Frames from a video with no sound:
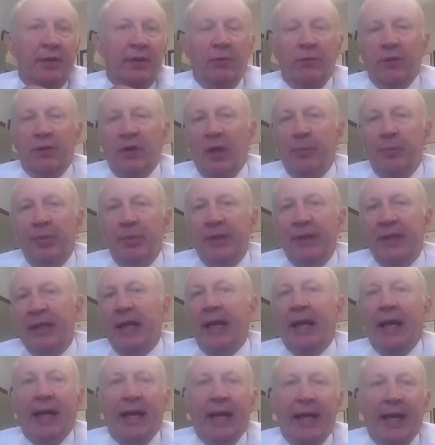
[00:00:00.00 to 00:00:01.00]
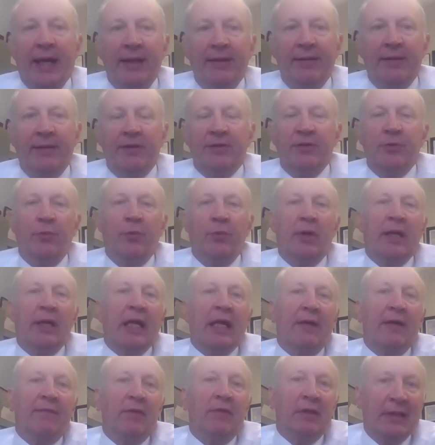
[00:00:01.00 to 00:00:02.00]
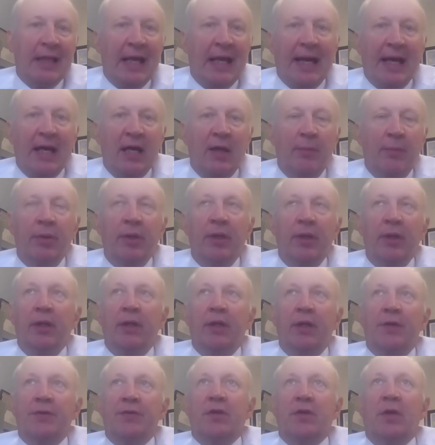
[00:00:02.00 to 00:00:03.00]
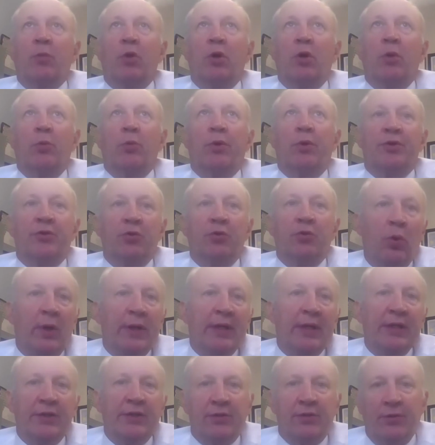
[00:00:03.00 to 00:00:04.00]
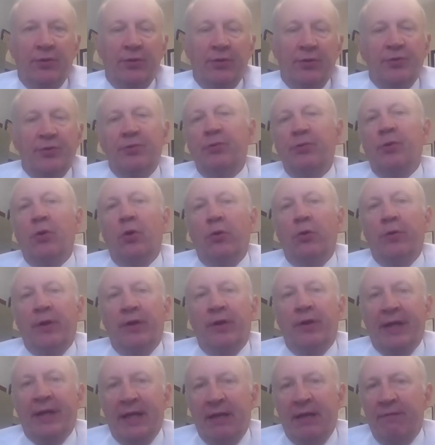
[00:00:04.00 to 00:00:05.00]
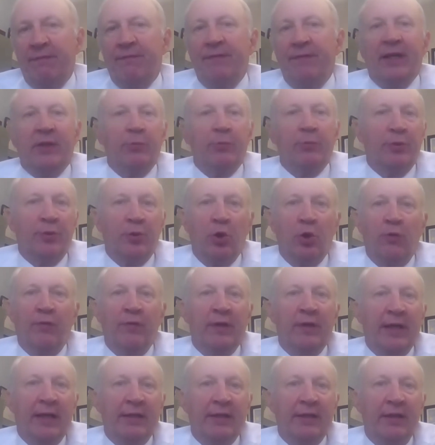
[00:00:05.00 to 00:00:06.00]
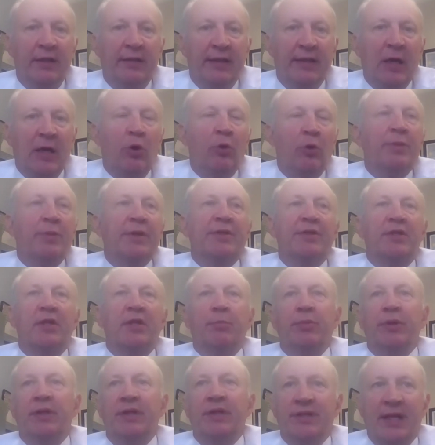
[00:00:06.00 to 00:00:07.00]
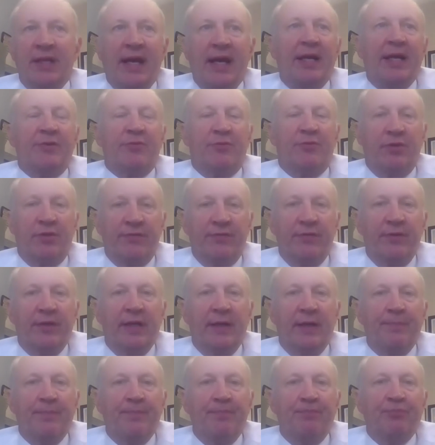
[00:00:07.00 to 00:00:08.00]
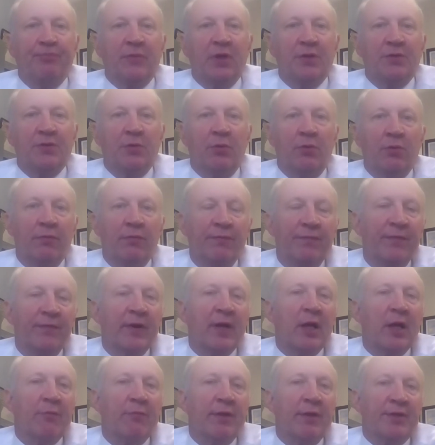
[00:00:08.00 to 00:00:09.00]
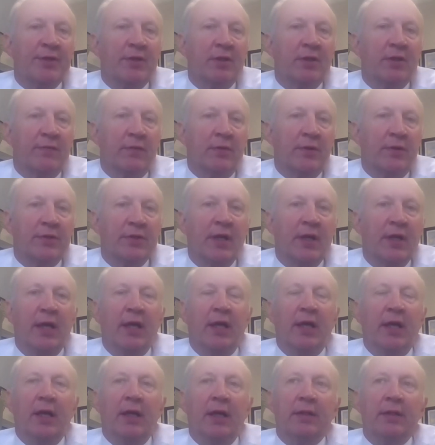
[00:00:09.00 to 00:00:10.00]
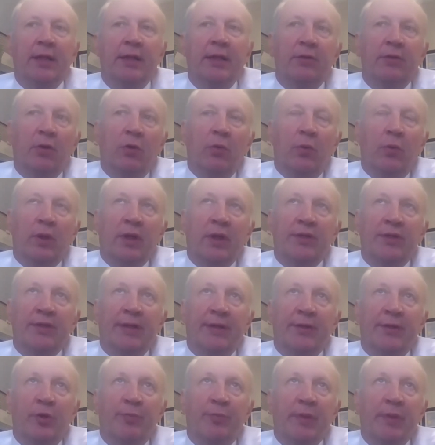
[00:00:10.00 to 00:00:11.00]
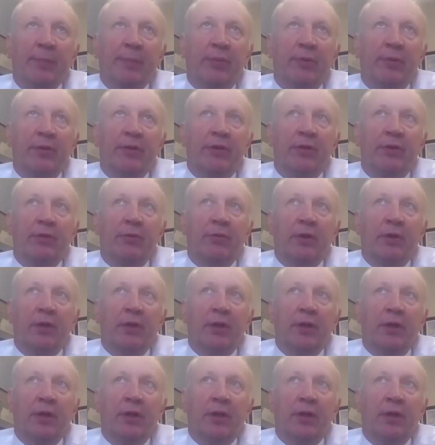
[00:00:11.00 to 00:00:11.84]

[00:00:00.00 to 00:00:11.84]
Company A doesn't want to have a lab somewhere where 20 surgeons who go there get infected with COVID-19. That would be simply disastrous for them. So they're very risk averse. They don't want to send their people into a